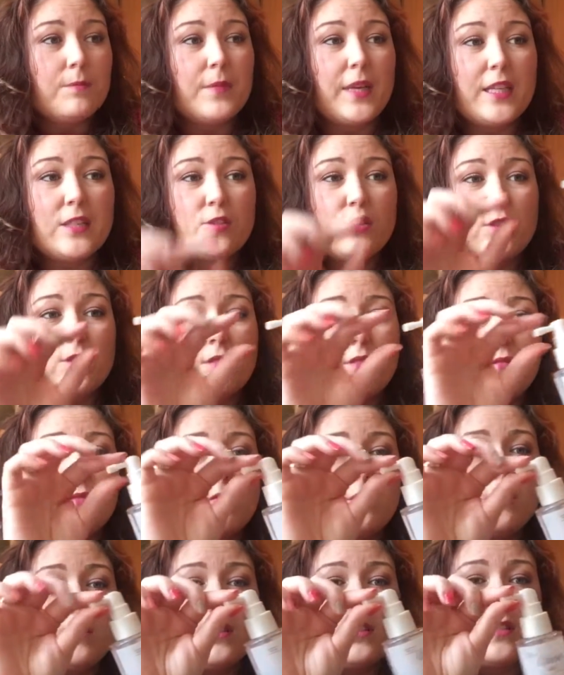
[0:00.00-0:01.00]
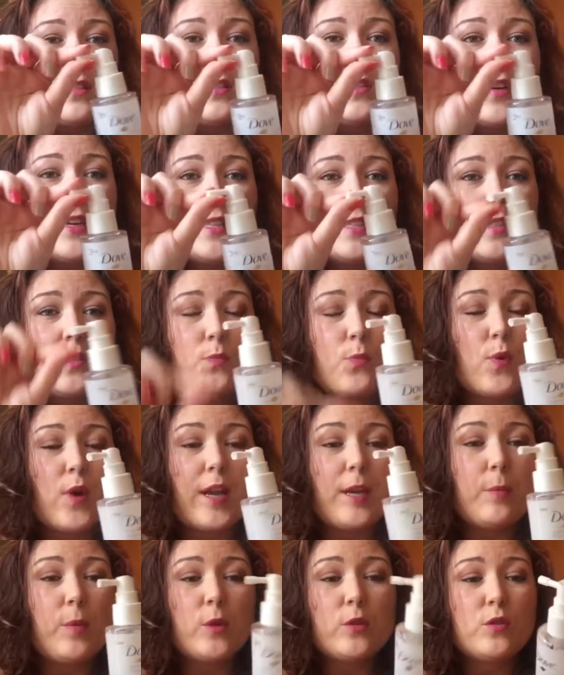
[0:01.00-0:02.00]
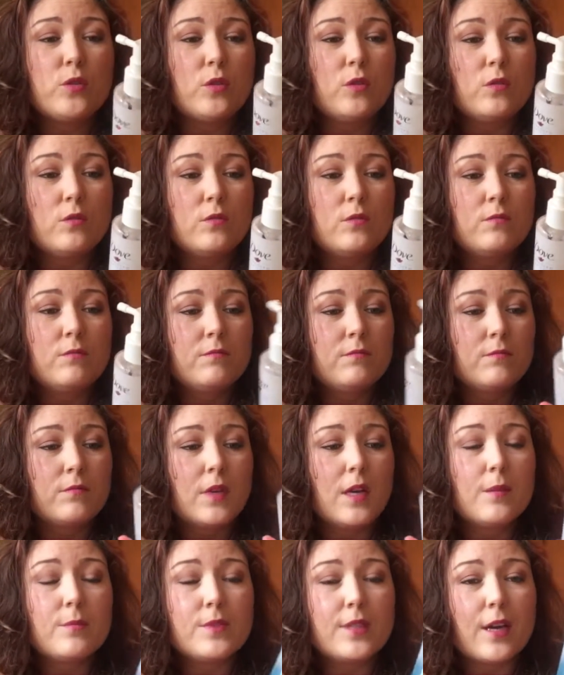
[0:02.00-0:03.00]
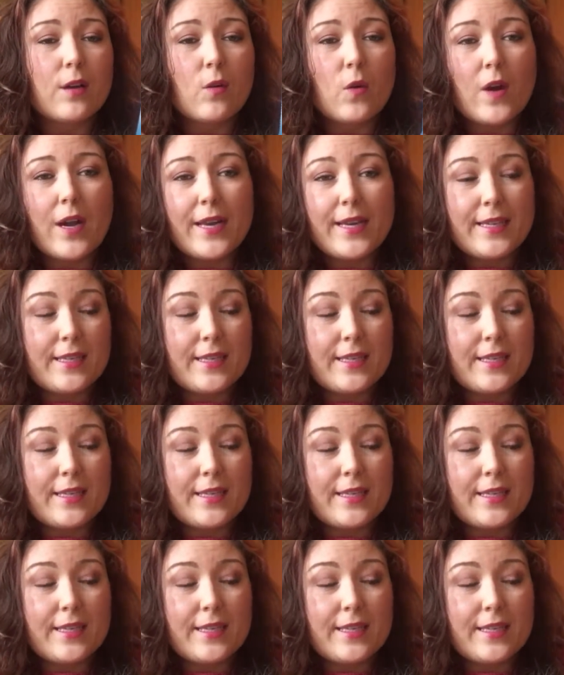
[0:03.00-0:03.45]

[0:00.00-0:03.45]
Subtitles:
It's a nice spray bottle. Comes out quite